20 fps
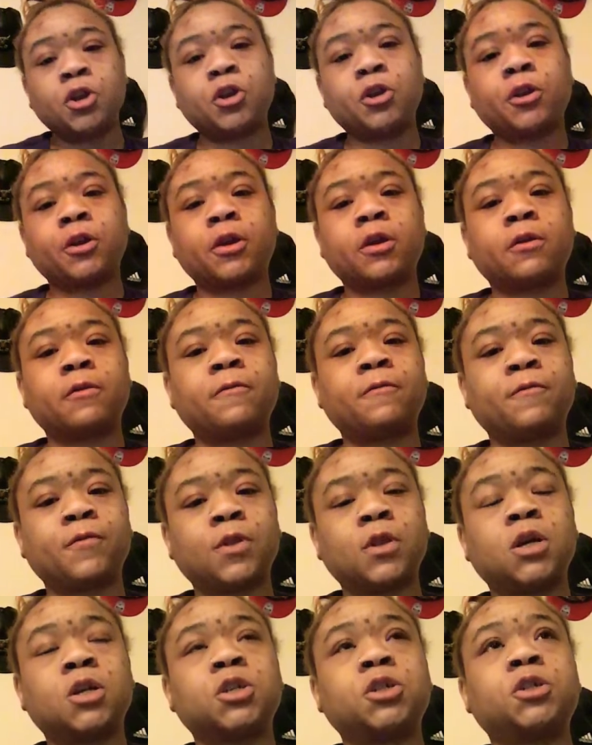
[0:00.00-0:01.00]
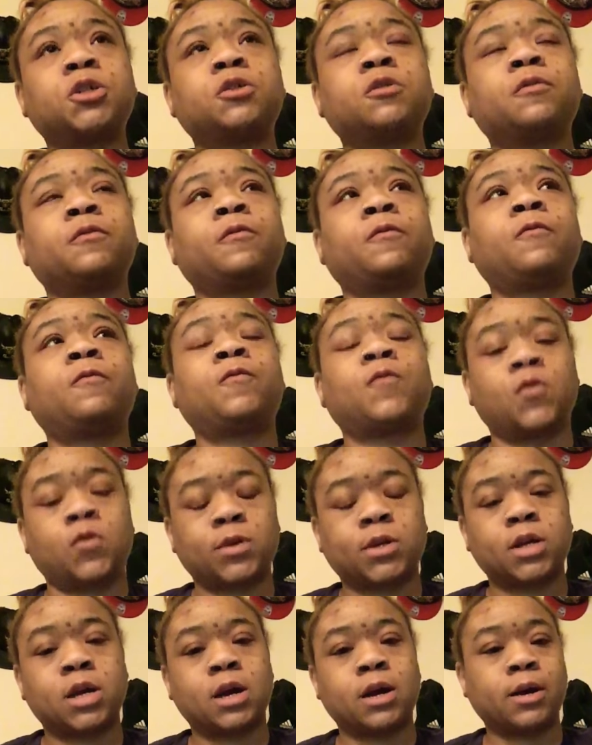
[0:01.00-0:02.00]
you're going to flush
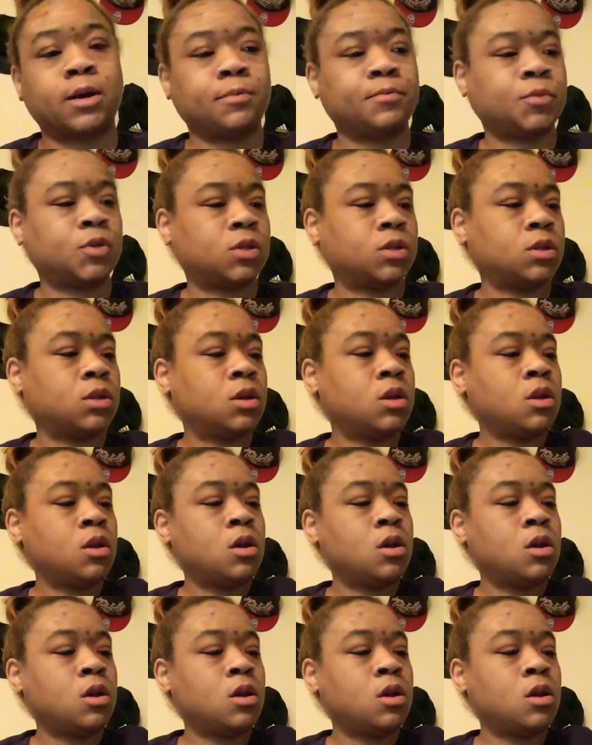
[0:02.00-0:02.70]
4 times.